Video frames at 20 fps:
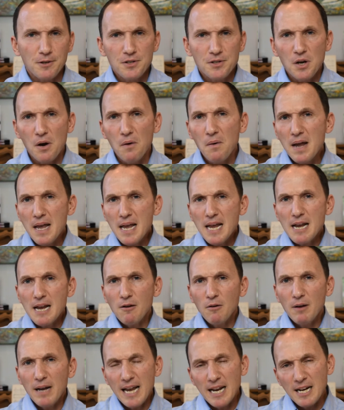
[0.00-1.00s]
So
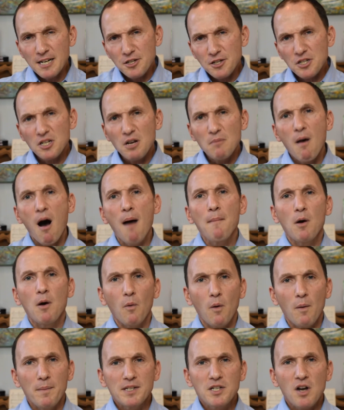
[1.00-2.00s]
in just a moment,
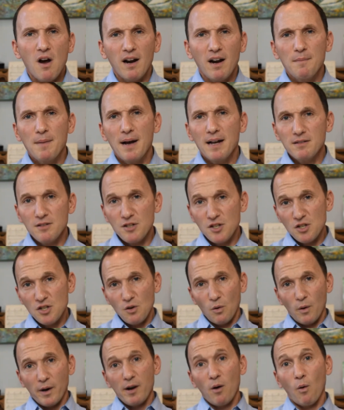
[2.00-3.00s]
when we talk about
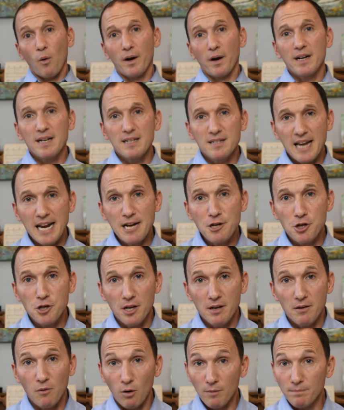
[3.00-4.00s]
story
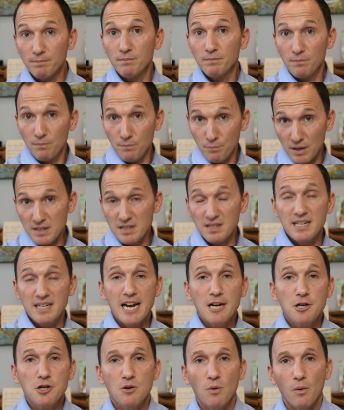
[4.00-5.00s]
organization or
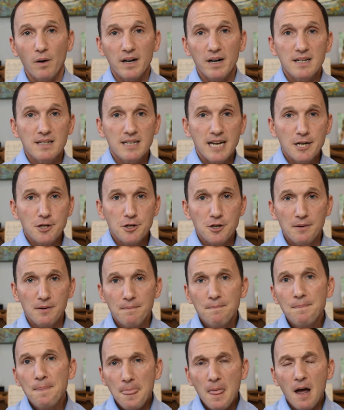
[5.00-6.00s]
presentation organization,
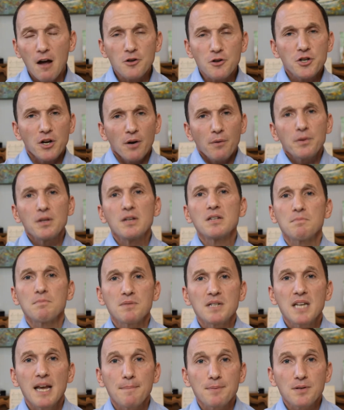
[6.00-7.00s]
I'll share with you some
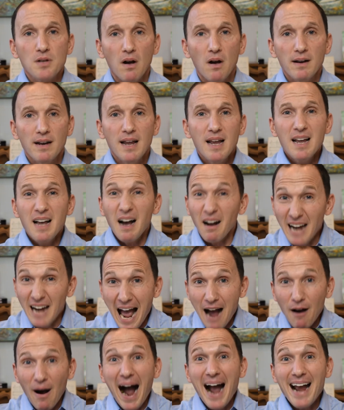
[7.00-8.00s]
tips on
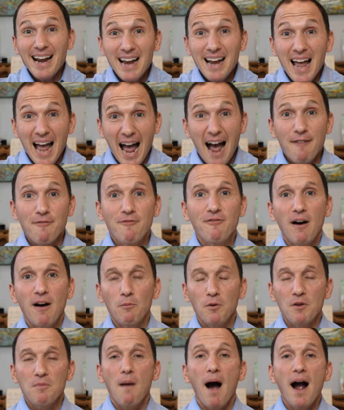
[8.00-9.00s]
how I have fun
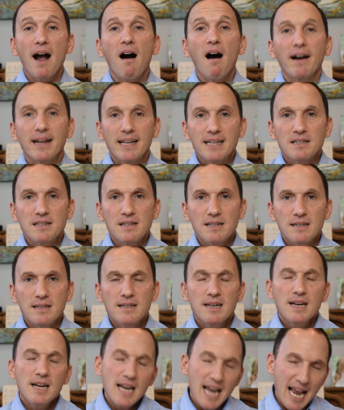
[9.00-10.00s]
with my
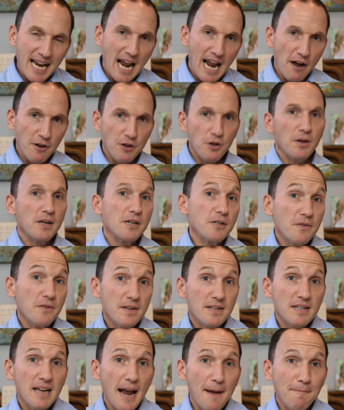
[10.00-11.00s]
audiences and how you can do the
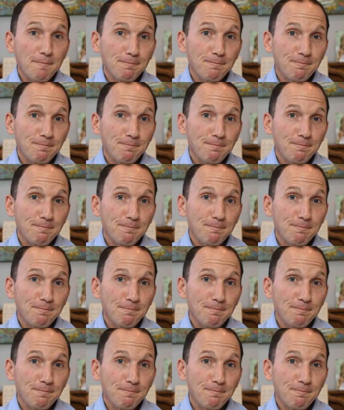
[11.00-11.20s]
same.